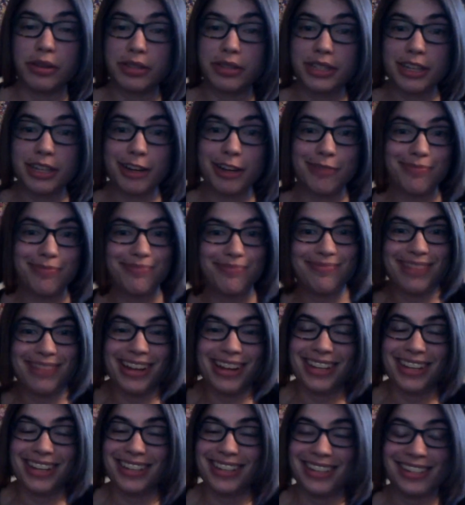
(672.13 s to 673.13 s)
So
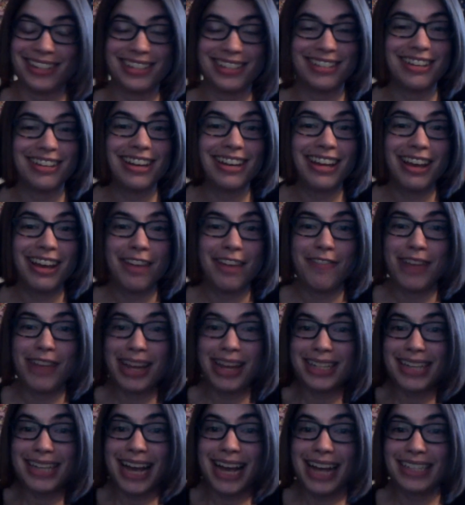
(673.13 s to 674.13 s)
that's just
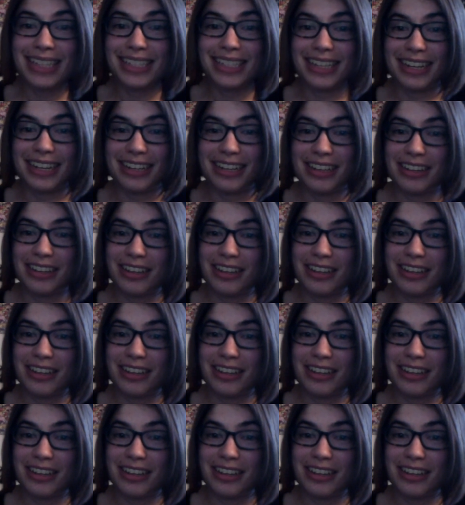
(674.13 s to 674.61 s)
fantastic.